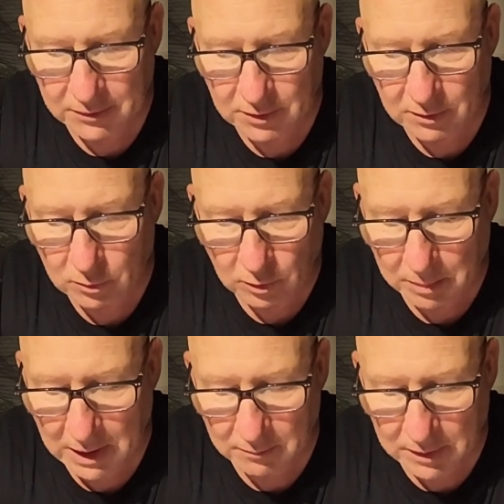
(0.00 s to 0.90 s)
so all
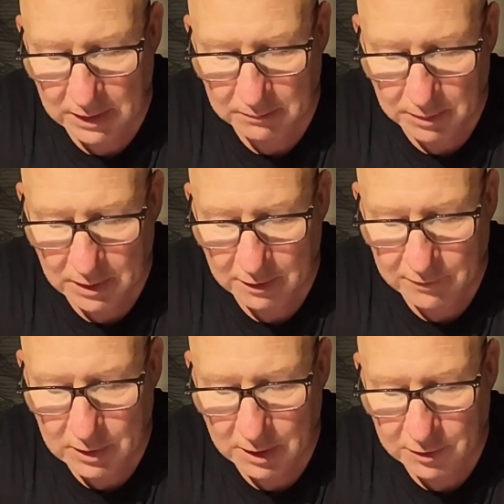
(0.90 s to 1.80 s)
about me. But
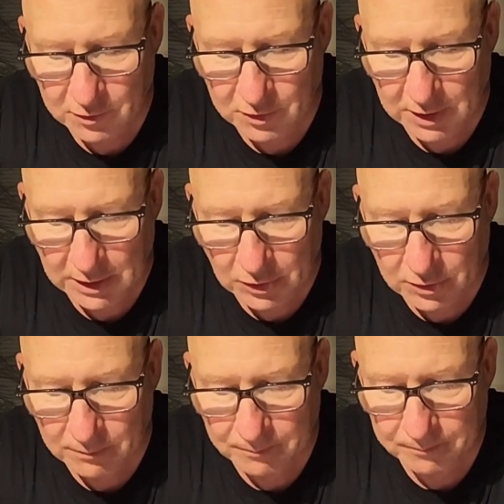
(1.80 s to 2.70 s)
if you go to
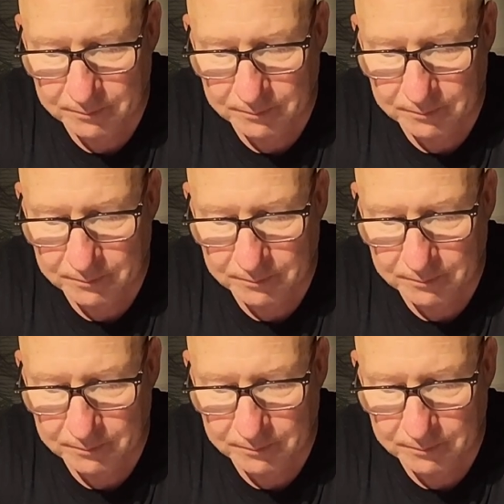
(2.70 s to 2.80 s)
scene,